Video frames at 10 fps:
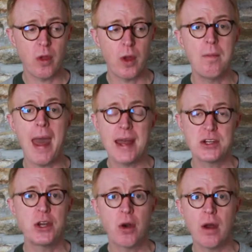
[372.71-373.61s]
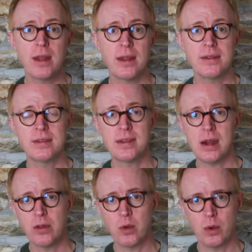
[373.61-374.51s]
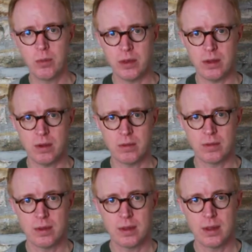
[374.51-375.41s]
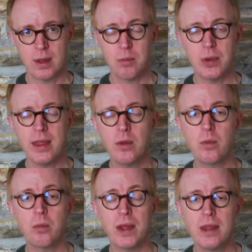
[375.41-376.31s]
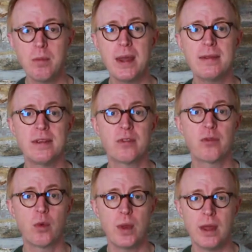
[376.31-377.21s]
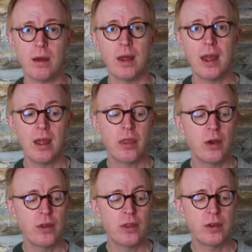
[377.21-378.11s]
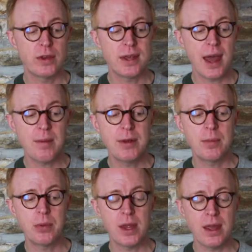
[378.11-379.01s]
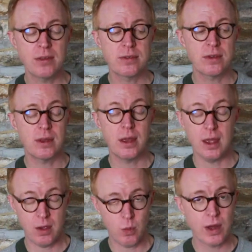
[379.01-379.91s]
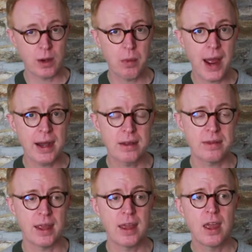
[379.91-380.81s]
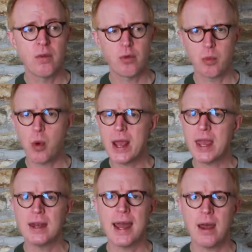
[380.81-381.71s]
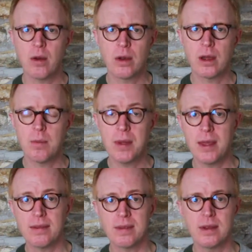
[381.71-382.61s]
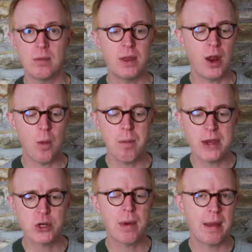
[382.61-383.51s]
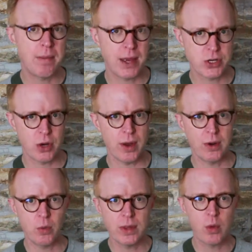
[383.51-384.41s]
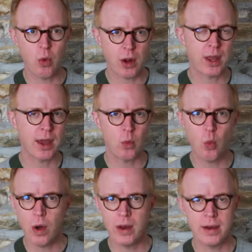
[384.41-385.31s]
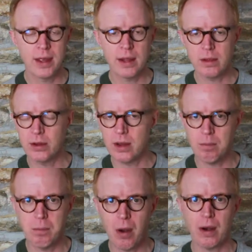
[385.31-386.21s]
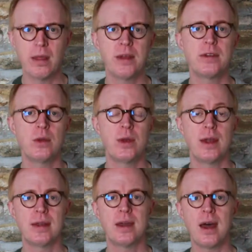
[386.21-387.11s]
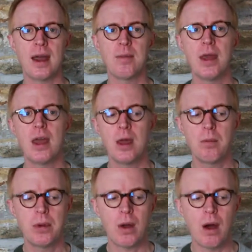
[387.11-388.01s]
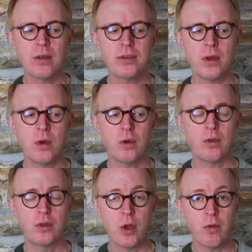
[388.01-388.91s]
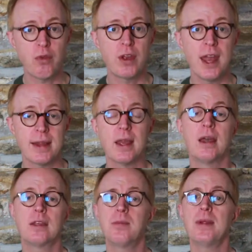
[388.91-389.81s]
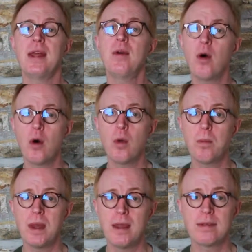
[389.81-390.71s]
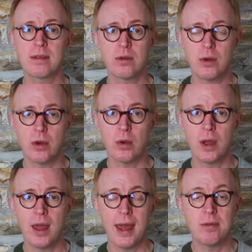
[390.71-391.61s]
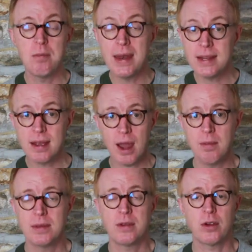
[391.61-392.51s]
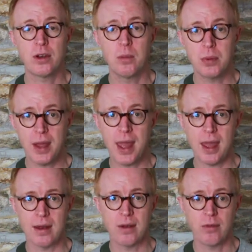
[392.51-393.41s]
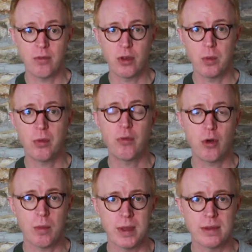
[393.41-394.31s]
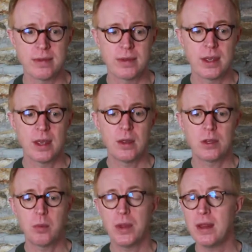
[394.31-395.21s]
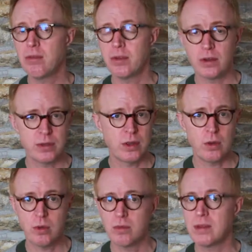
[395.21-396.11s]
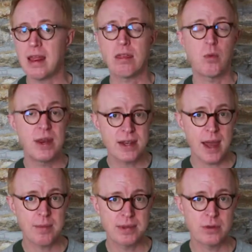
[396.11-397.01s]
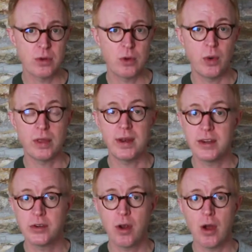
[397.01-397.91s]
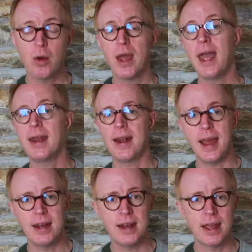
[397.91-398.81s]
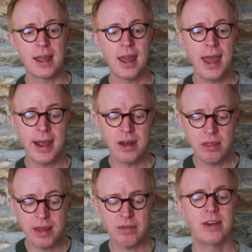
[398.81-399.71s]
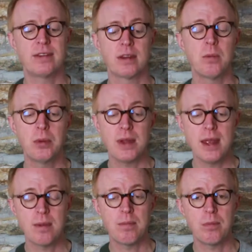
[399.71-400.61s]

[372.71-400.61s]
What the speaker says: imagine your audience is there in the room with you. Play the pieces for real. There's a time and a place while you're practicing for breaking down a piece, measure by measure, and really working on one little part of the tune at a time. But also, don't forget to play the whole piece through as many times as you're going to play it for the performance. To play the fiddle tune, say 3 times through with an intro and an ending, and to think of it as a complete